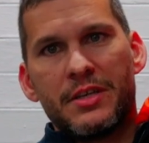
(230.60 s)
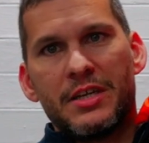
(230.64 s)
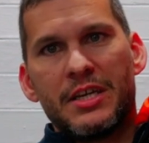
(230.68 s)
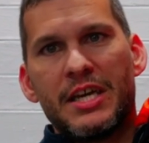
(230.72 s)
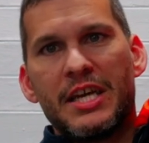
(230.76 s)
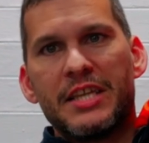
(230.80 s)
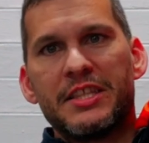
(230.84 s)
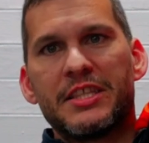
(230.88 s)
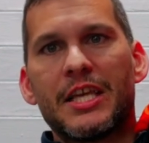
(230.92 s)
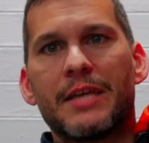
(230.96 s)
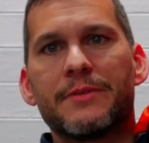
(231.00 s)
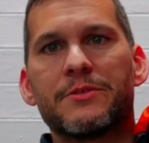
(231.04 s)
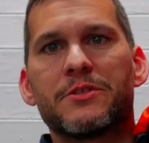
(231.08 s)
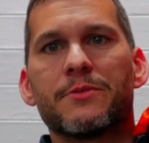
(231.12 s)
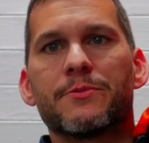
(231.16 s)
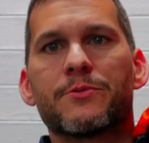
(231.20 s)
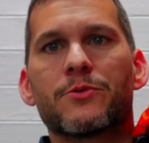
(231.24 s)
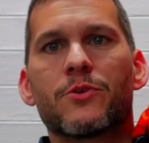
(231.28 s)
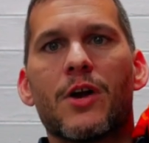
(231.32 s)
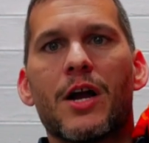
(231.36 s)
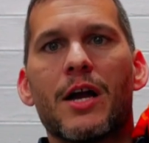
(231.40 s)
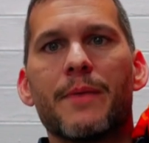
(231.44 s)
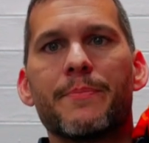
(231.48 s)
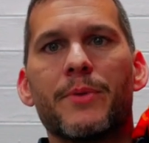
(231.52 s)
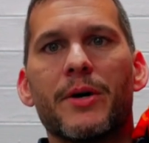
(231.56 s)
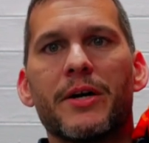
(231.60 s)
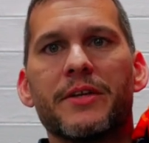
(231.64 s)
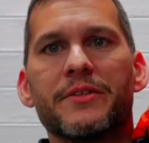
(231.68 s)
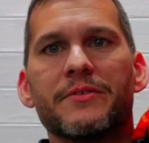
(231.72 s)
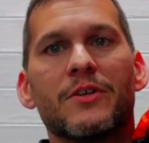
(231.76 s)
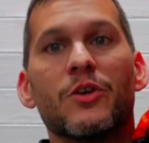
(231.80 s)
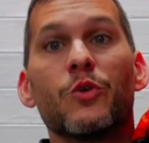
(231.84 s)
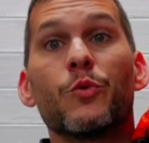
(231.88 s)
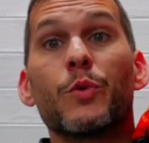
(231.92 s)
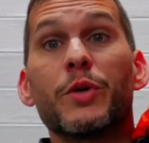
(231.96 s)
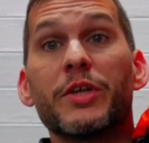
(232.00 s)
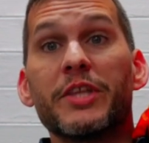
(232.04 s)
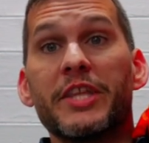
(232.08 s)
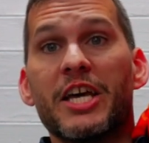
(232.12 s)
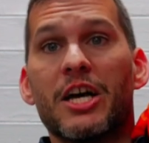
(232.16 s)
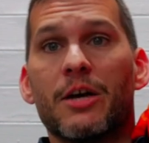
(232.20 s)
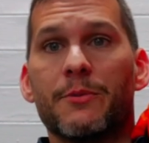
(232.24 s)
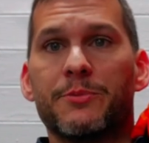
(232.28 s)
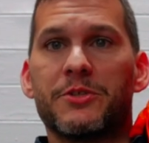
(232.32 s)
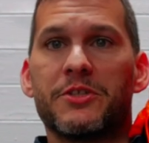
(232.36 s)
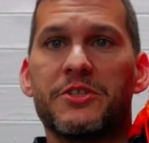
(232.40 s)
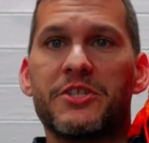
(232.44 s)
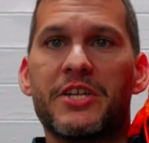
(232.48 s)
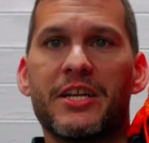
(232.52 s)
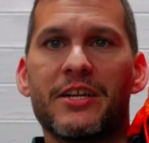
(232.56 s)
Hit that subscribe button. Really
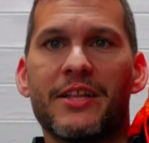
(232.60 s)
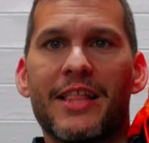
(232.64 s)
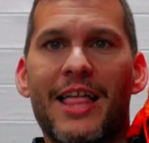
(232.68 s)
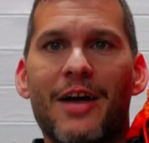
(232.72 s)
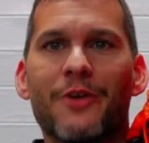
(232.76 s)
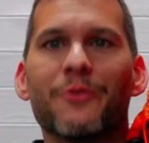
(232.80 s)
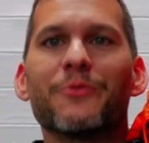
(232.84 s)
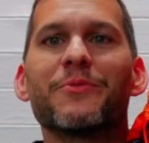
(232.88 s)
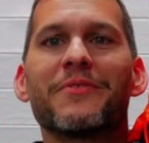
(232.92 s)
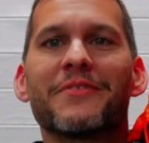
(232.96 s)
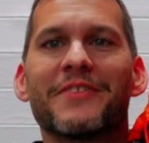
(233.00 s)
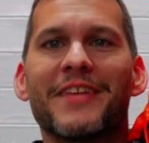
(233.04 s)
helps the channel out.